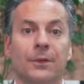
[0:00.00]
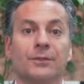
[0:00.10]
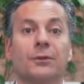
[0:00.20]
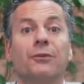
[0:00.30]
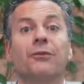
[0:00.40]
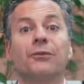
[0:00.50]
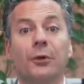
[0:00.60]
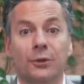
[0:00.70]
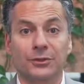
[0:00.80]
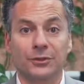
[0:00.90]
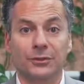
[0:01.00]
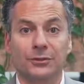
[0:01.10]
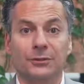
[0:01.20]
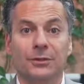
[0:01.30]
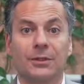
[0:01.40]
So first,
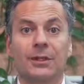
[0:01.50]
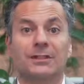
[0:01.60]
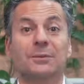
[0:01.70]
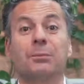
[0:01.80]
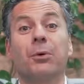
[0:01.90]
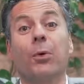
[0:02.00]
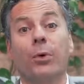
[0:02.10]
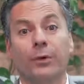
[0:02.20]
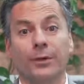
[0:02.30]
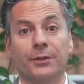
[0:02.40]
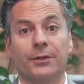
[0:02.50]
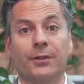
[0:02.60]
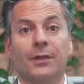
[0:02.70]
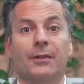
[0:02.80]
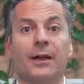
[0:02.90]
it's important
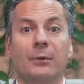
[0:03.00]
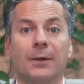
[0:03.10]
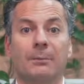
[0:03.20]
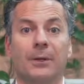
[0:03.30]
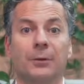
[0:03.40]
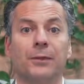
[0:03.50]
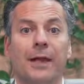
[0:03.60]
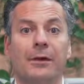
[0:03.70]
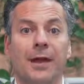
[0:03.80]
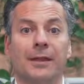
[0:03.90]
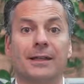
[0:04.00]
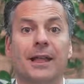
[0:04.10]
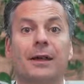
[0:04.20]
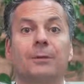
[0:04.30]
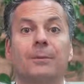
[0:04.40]
that we build out an
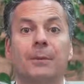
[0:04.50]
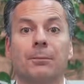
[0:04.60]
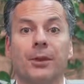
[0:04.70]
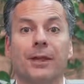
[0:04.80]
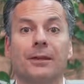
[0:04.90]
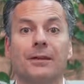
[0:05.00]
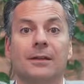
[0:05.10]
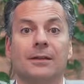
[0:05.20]
account plan